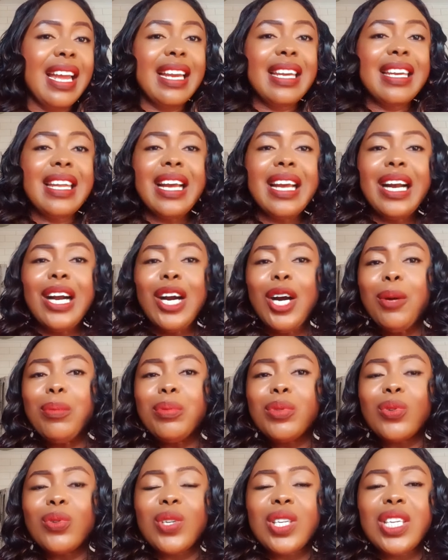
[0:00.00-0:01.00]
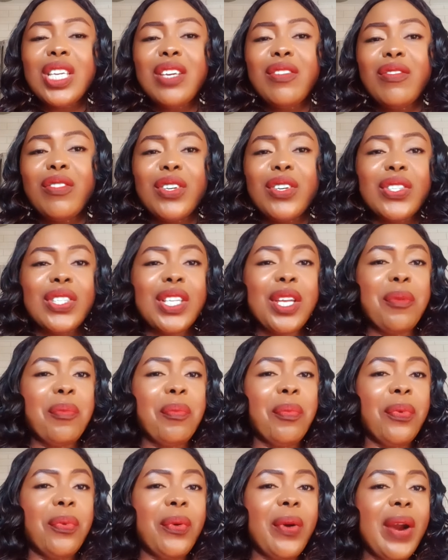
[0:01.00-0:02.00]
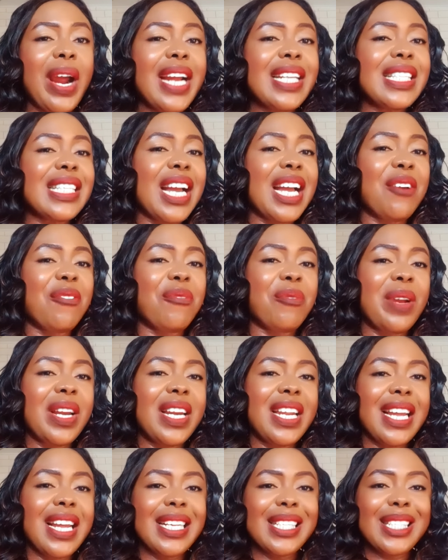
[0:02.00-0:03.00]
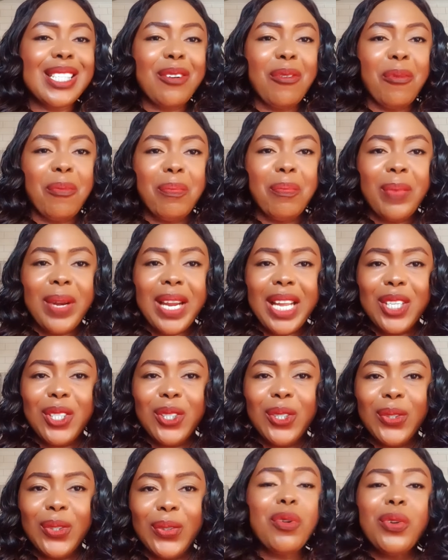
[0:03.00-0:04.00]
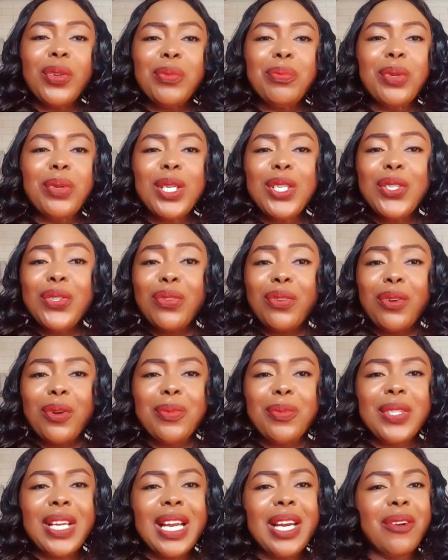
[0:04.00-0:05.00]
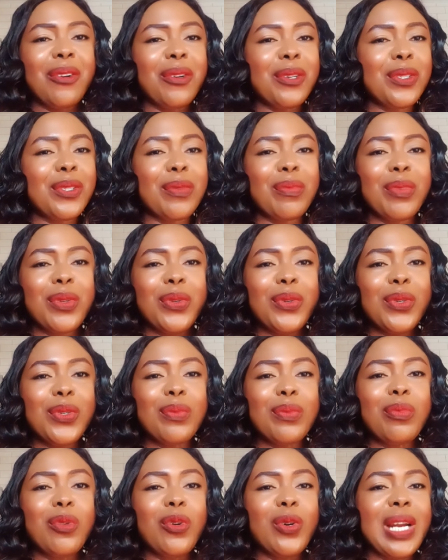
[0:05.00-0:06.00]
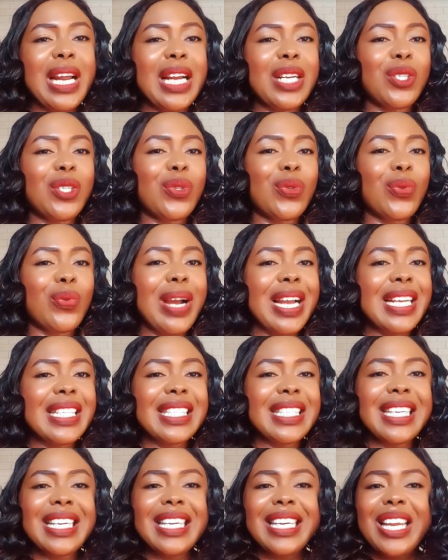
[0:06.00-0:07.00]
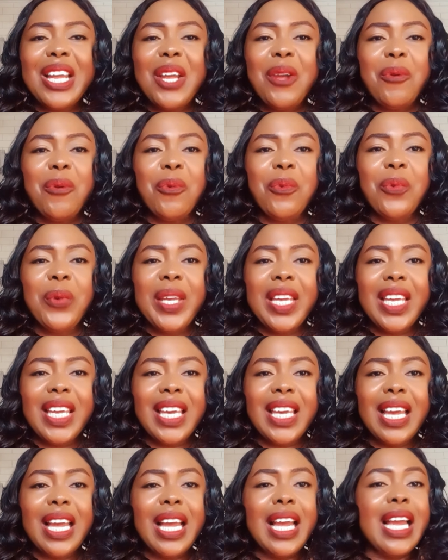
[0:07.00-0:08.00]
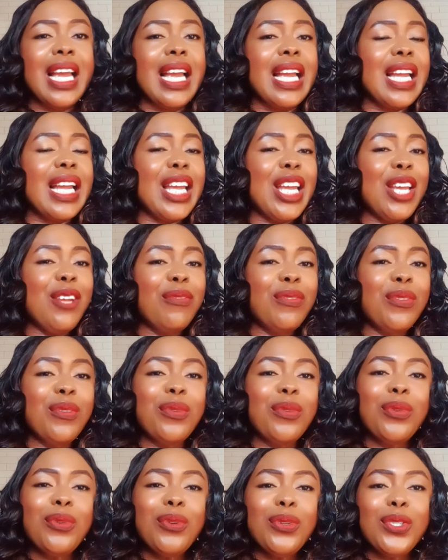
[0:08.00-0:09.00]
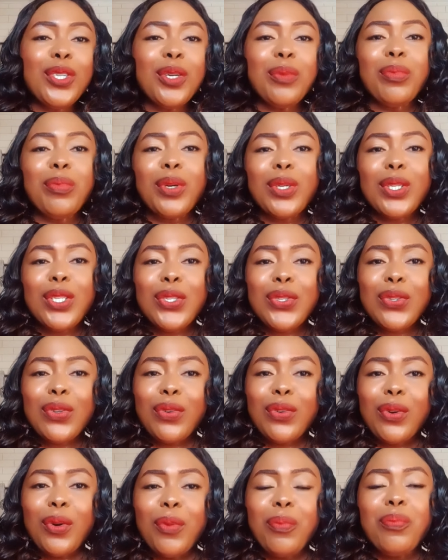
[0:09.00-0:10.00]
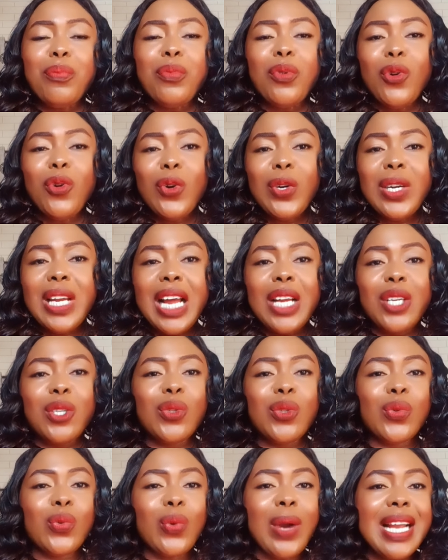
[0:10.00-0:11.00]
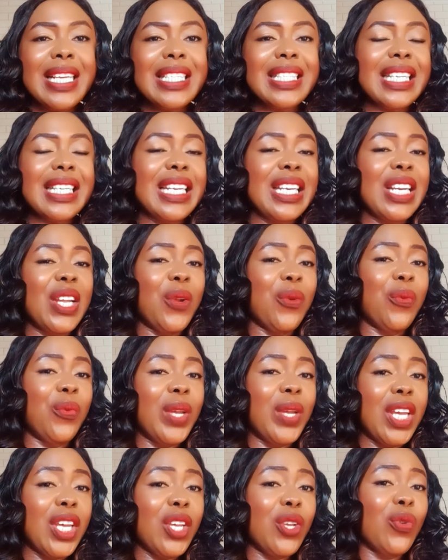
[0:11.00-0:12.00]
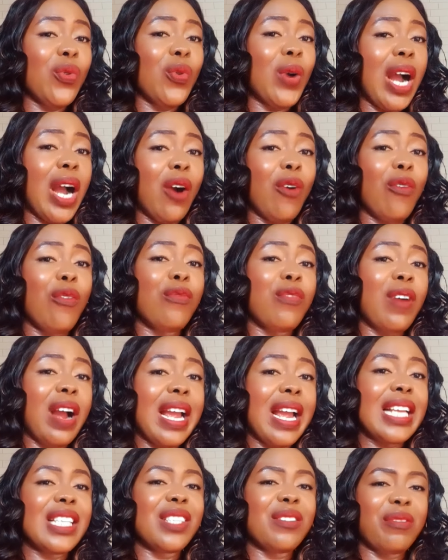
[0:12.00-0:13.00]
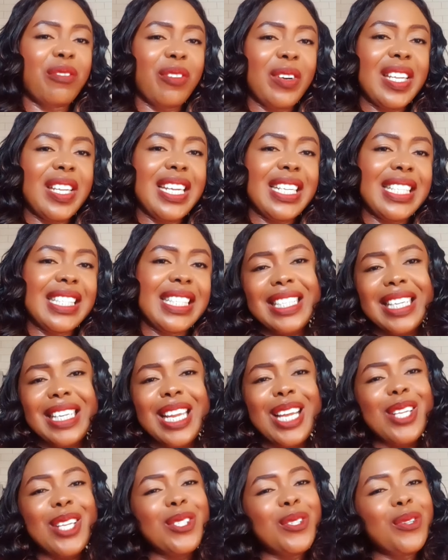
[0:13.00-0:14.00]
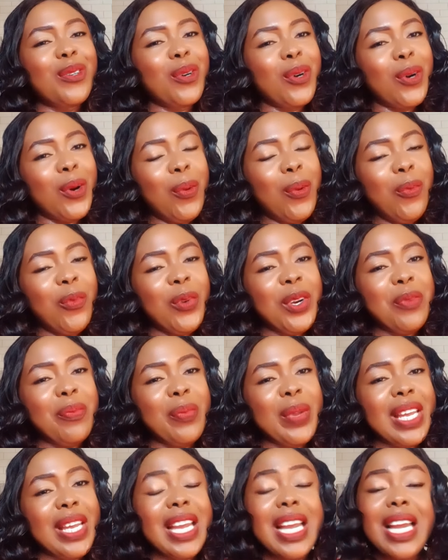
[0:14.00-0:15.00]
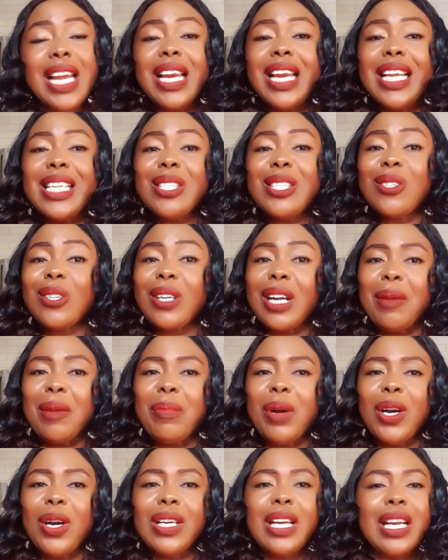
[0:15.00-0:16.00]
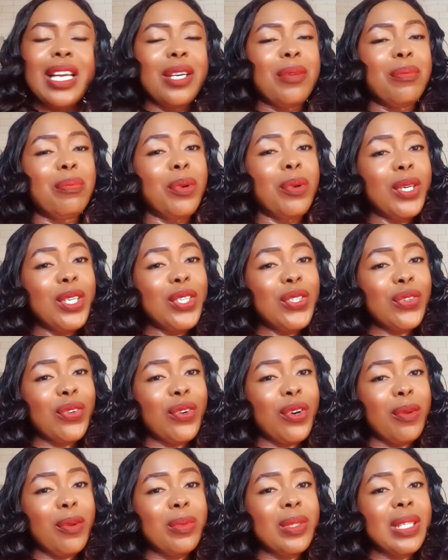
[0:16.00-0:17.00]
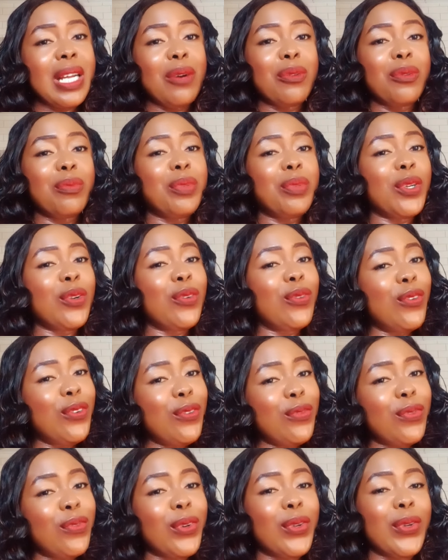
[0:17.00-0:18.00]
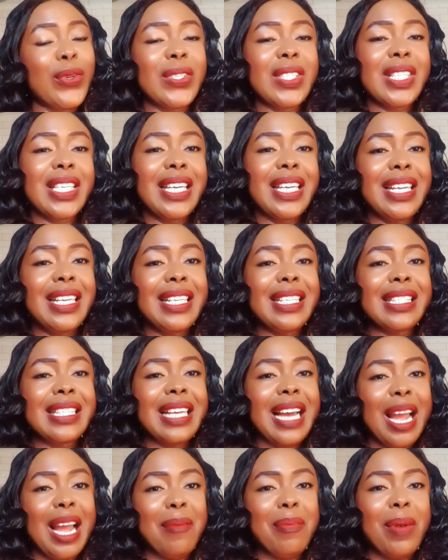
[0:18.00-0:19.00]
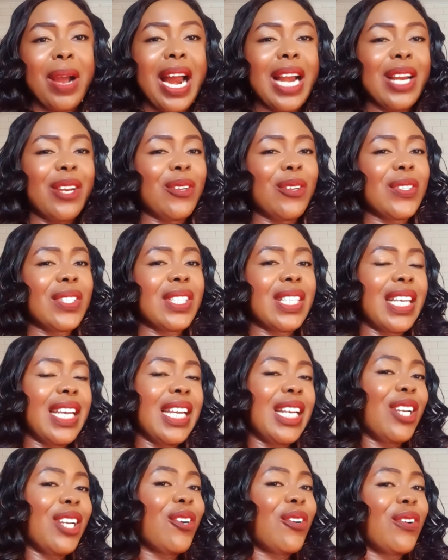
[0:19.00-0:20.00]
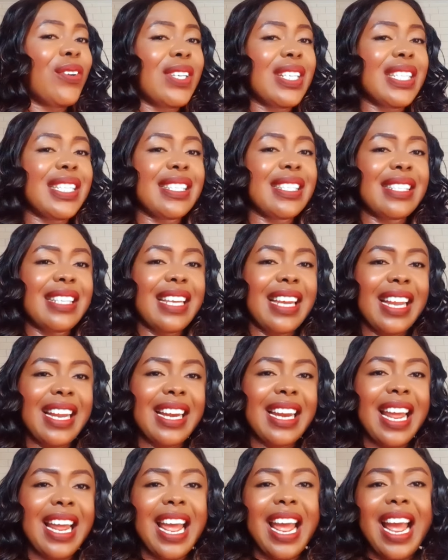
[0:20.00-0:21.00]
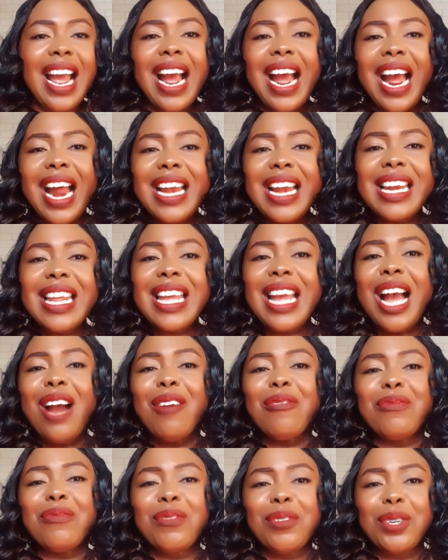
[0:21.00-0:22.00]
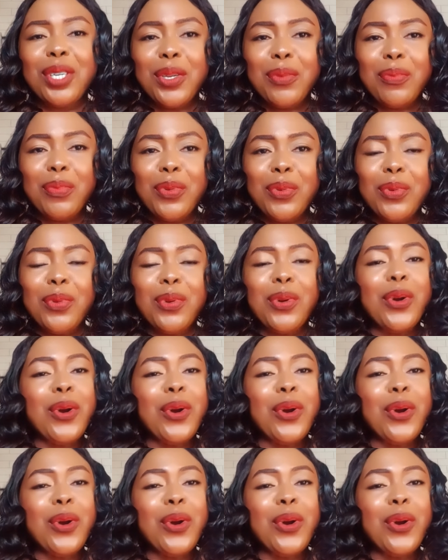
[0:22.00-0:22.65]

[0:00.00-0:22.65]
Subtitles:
They help to give us a bright and radiant complexion. Body scrubs are not to be used more than twice in a week. If you use your body scrub more than twice in a week, you are over exfoliating. So come with me. Let's talk about the body scrubs that will be good for your skin type and your skin concern and the affordable